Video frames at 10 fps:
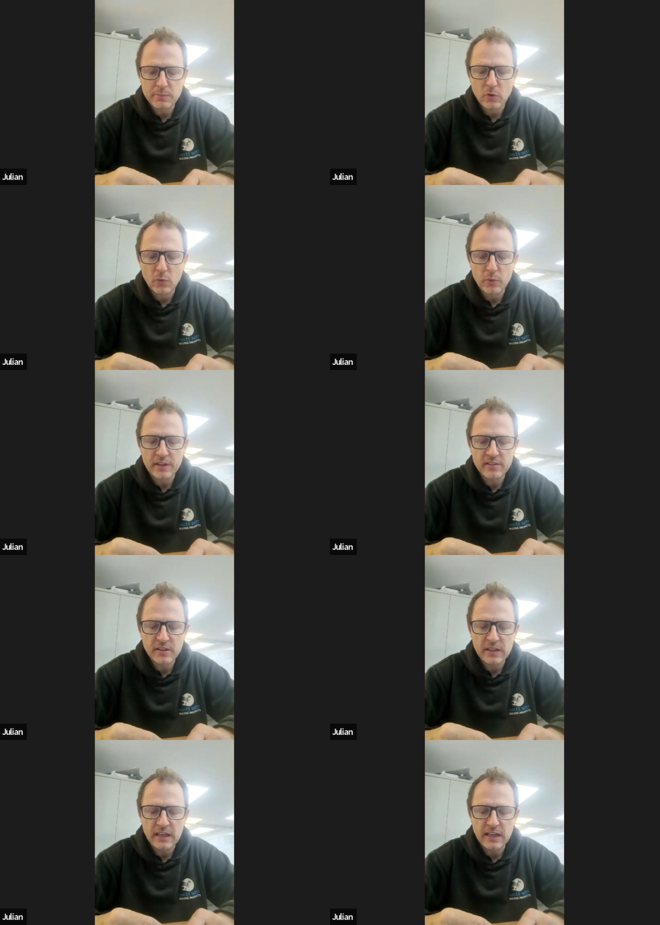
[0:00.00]
more with
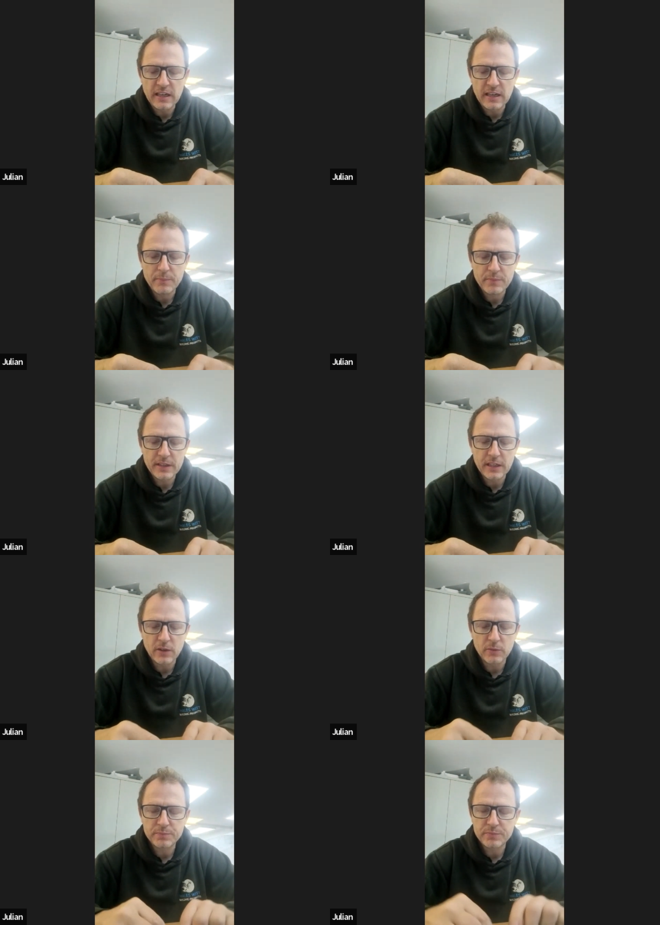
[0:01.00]

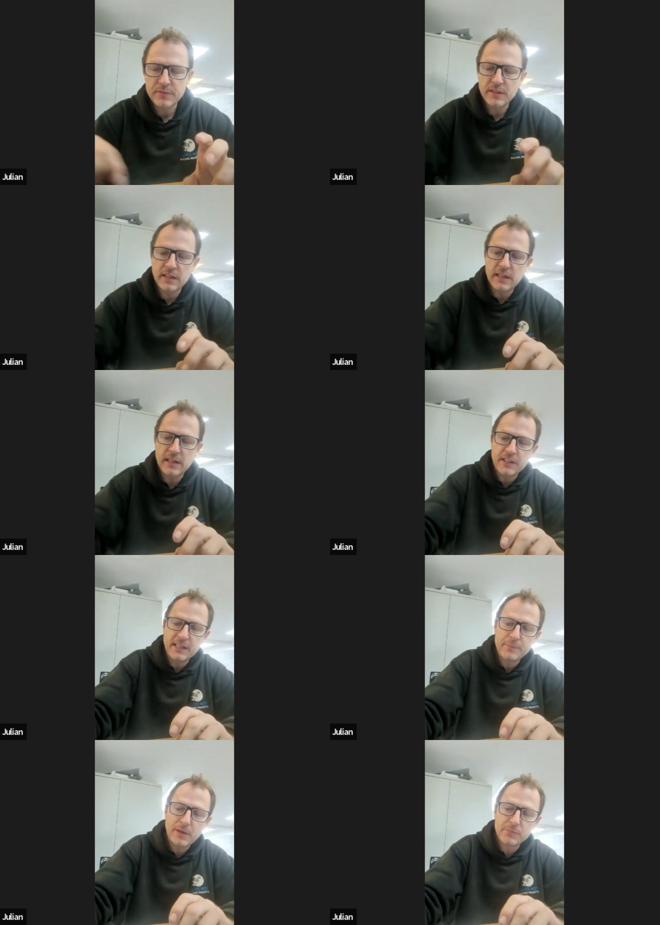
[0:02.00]
the
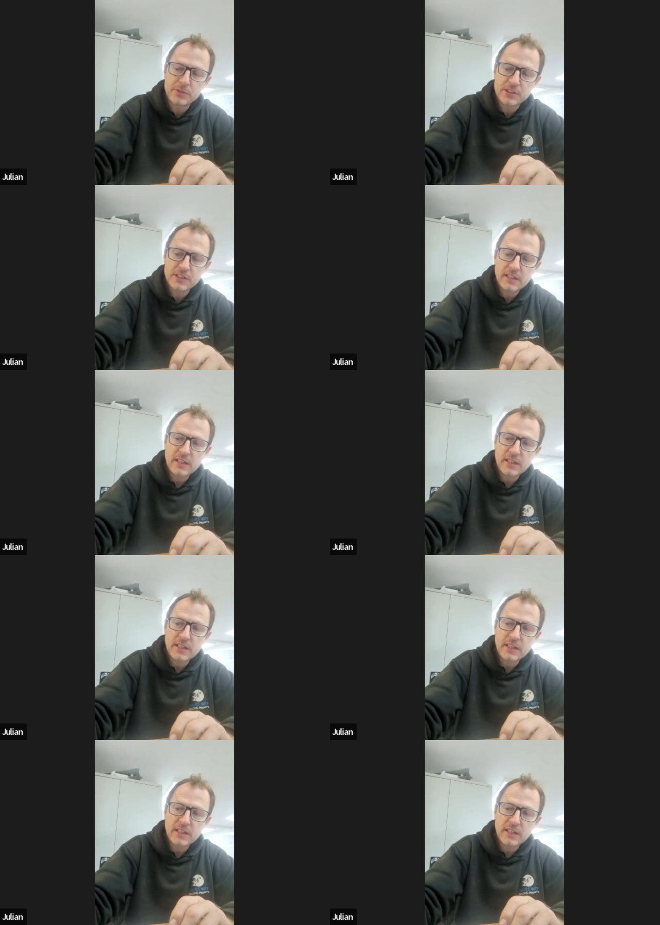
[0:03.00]
heat pumps.